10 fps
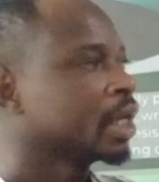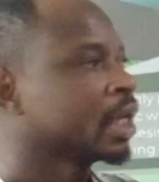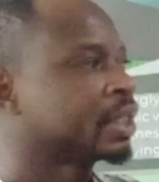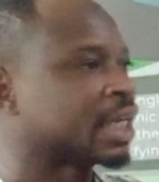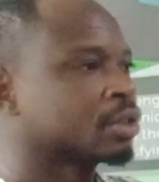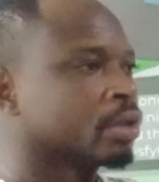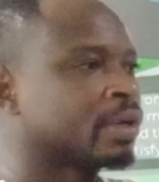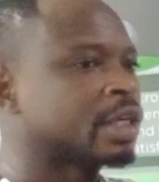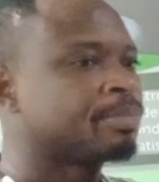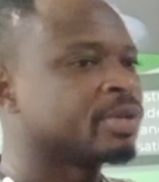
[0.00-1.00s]
it has
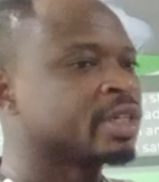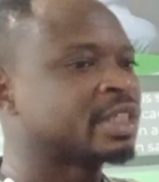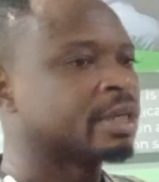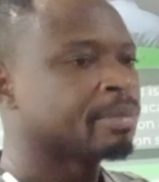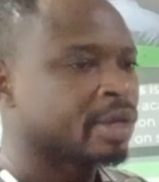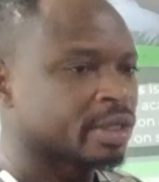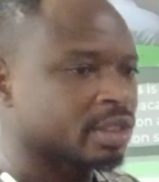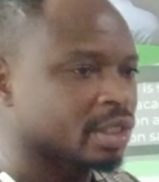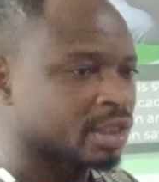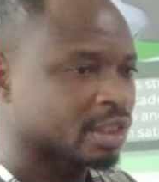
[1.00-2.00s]
already
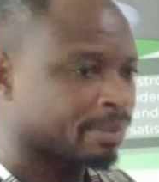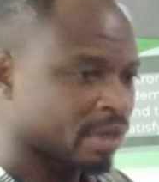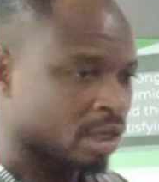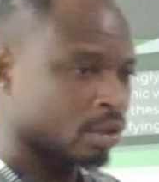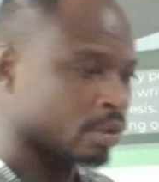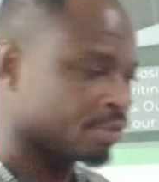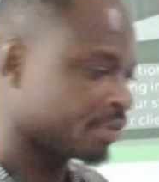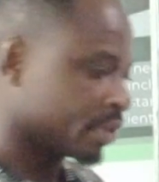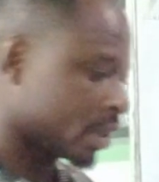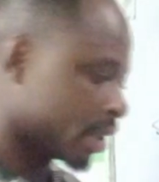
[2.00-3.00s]
predetermined some kind of
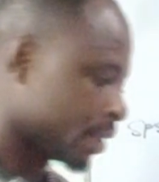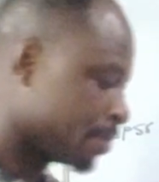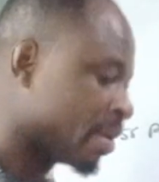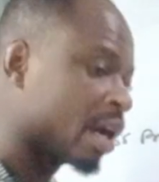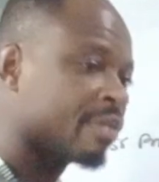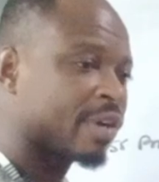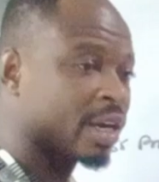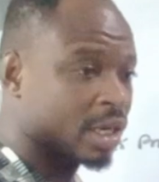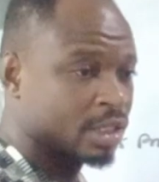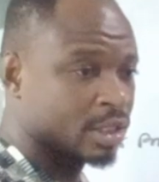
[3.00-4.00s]
path
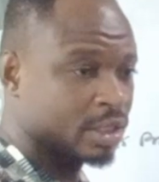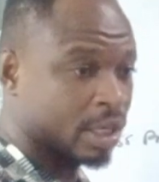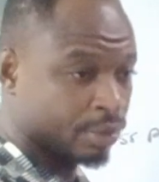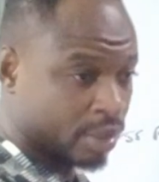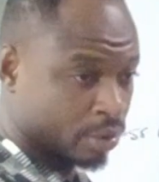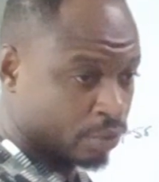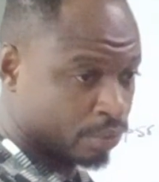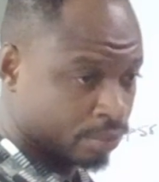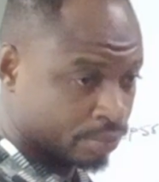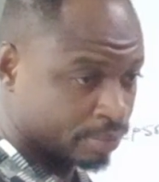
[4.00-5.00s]
analysis that you can do.
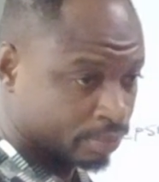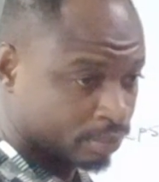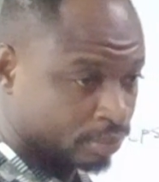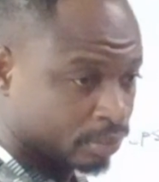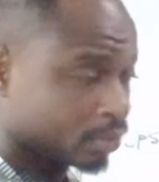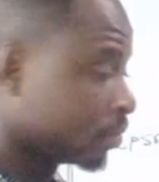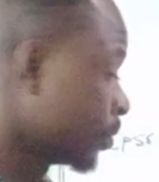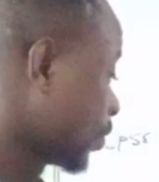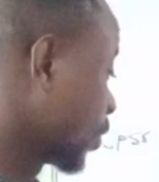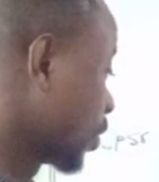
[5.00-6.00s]

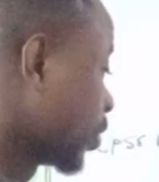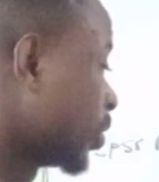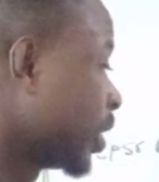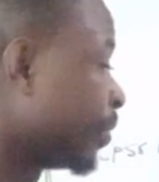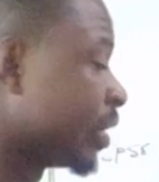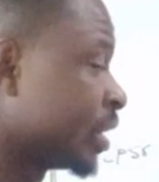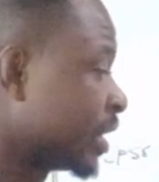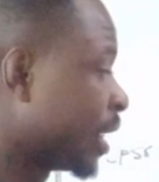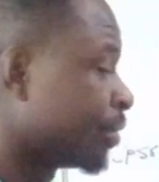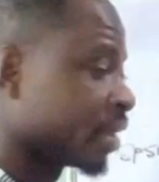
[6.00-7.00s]
So these
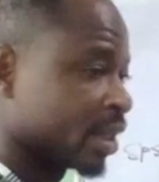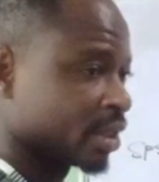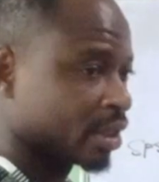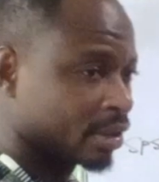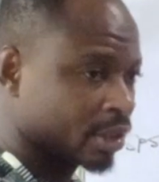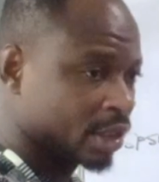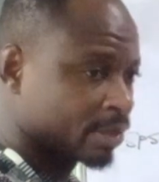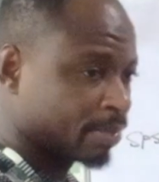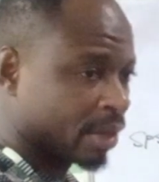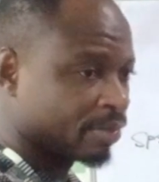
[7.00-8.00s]
are regression.
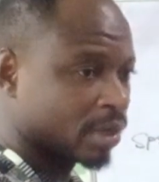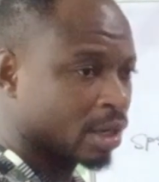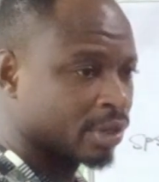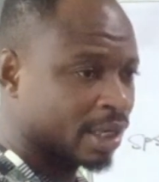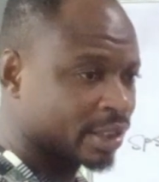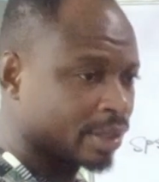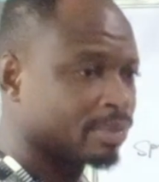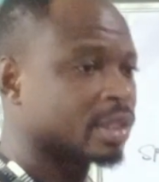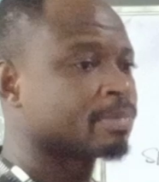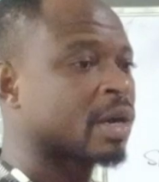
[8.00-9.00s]
Another
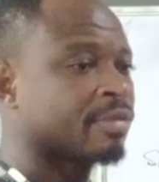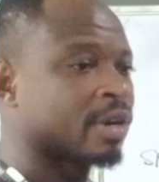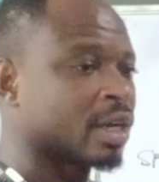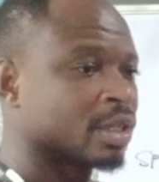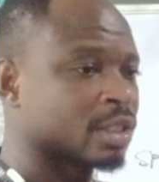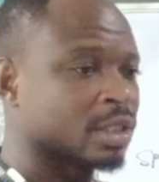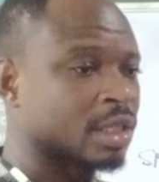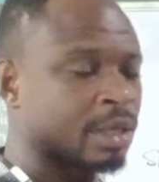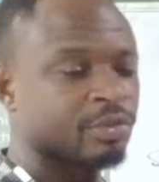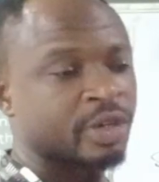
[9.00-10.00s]
term is path analysis.
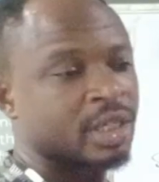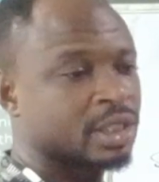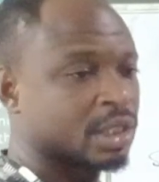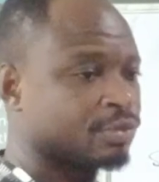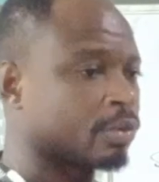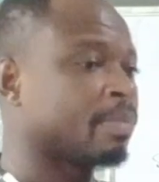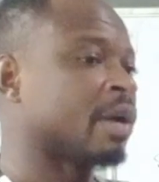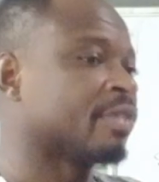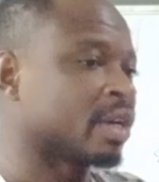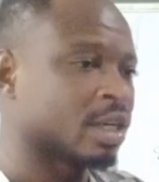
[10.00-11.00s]
Regression is for
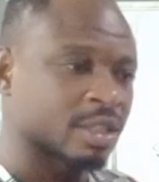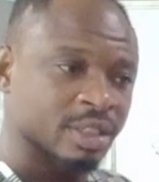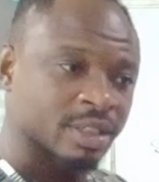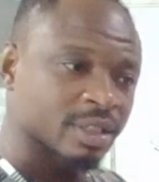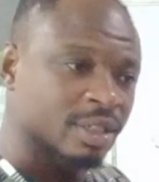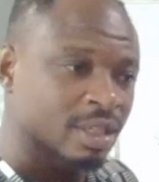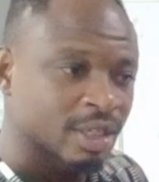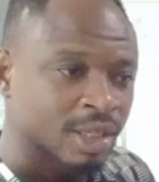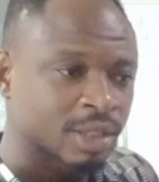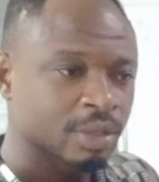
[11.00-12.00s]
path analysis.
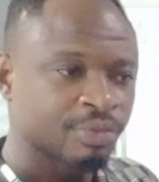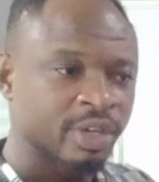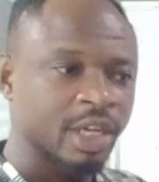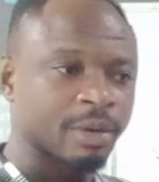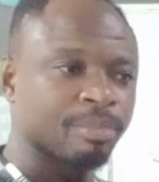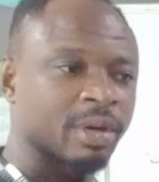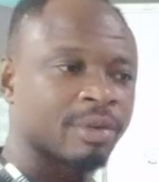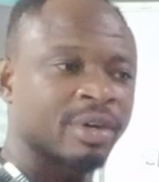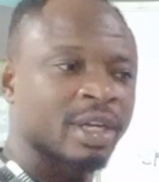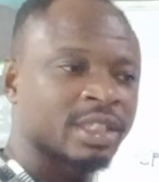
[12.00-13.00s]
So here,
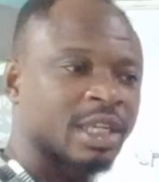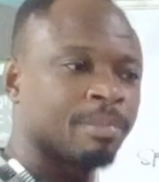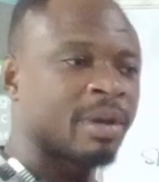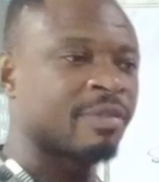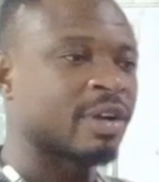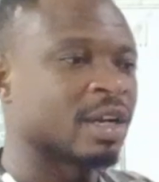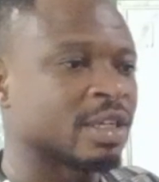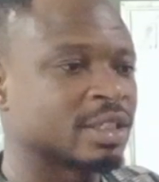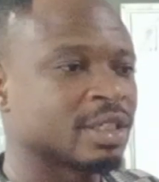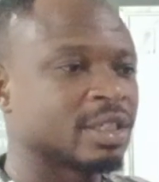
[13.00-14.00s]
regression
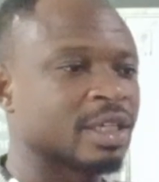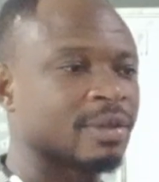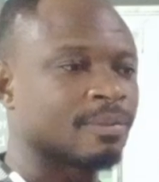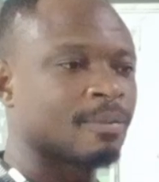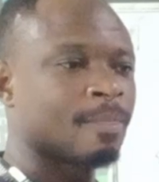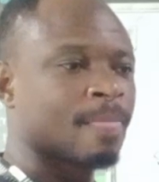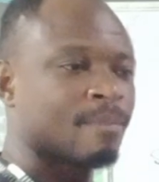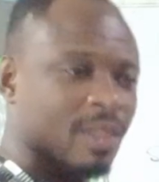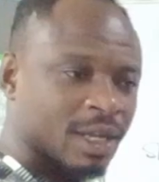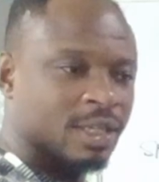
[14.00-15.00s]
and path
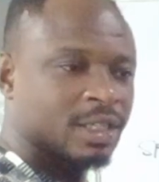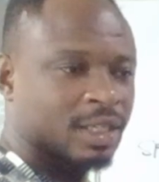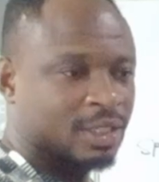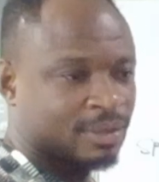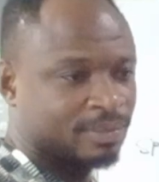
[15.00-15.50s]
analysis. That is it.